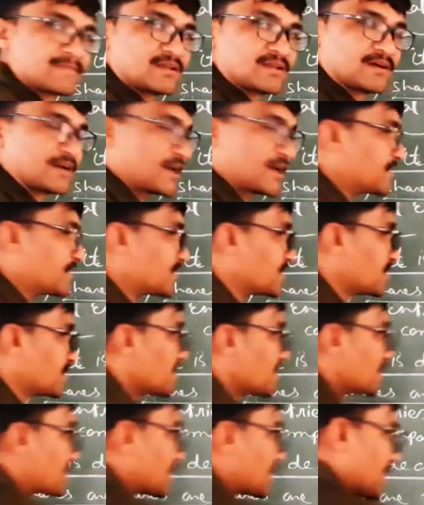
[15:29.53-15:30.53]

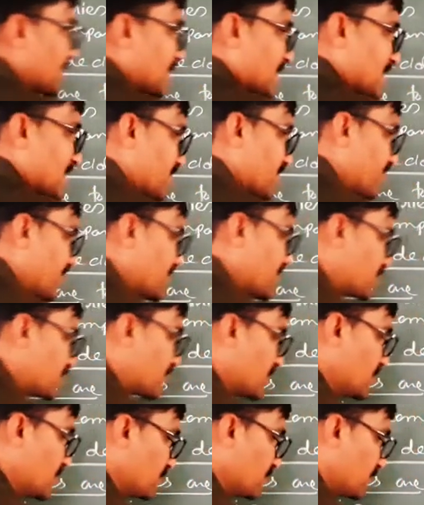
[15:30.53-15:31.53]
right? So here the face
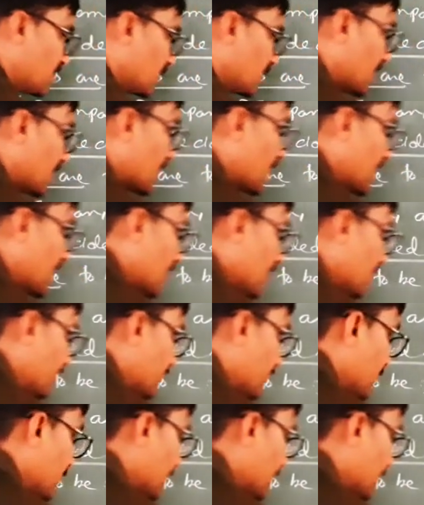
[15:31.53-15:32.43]
value, and if the